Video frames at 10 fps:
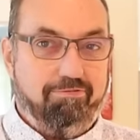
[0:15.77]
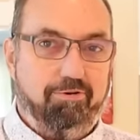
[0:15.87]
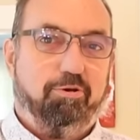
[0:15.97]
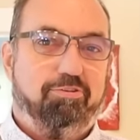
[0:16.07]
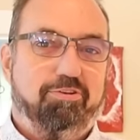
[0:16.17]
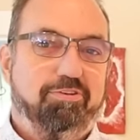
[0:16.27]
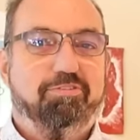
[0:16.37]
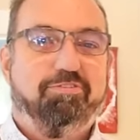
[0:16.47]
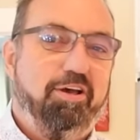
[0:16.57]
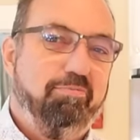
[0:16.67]
folks
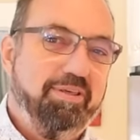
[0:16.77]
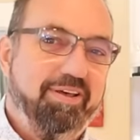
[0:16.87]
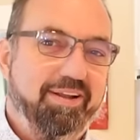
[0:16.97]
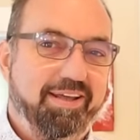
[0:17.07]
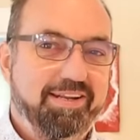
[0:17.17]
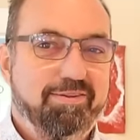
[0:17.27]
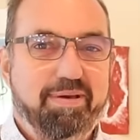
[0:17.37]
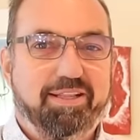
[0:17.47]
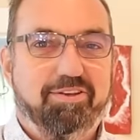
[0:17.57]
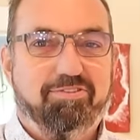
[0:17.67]
tell me that I need to
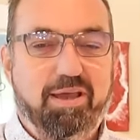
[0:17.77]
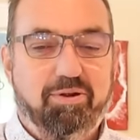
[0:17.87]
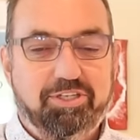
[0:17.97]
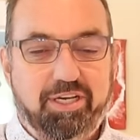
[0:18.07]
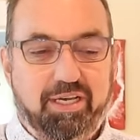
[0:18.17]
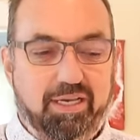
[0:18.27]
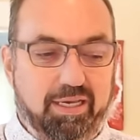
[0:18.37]
make this sandwich,